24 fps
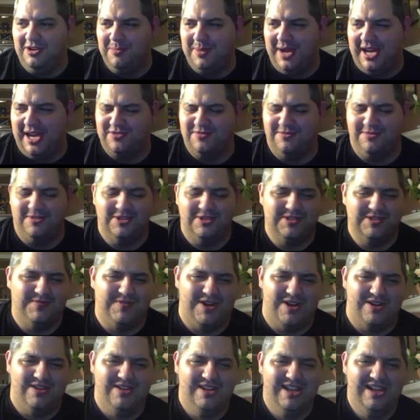pageant, first of
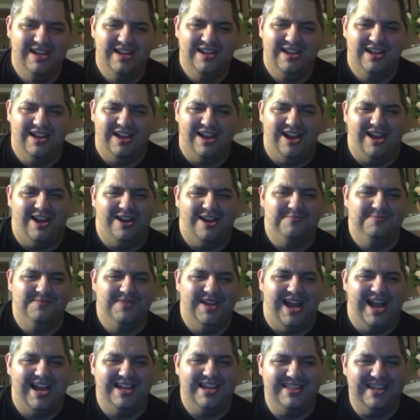all,
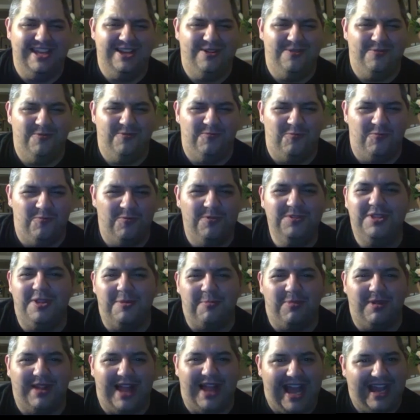I think
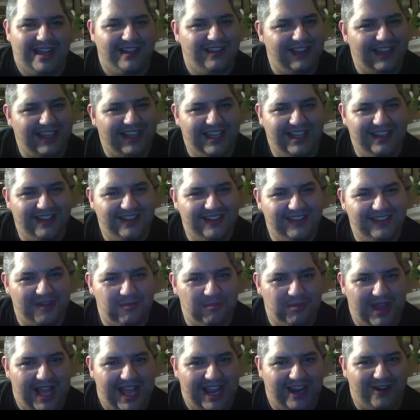the black
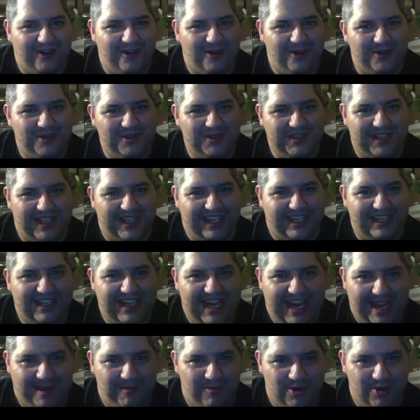girl's like
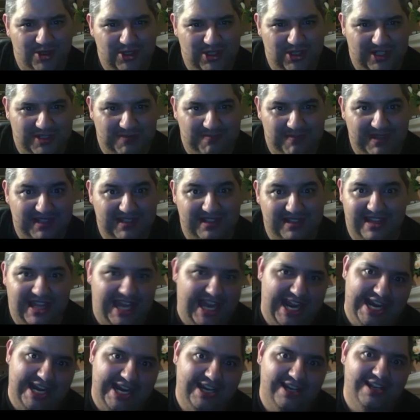name was just Miss
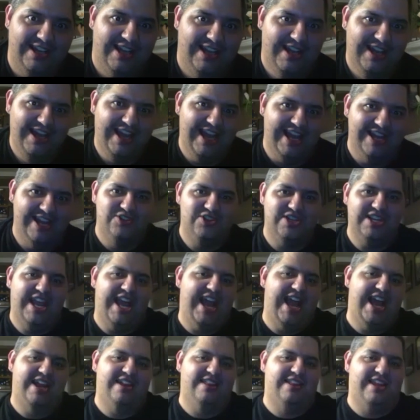Thang, and she
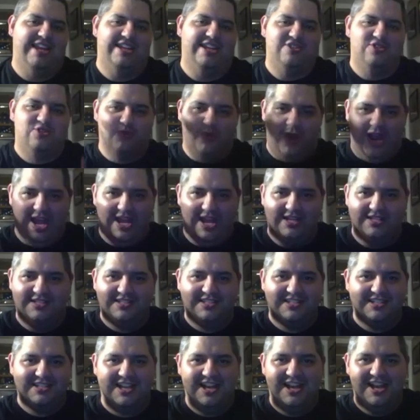had like
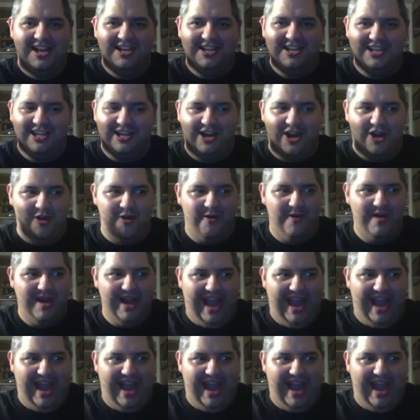dreads, and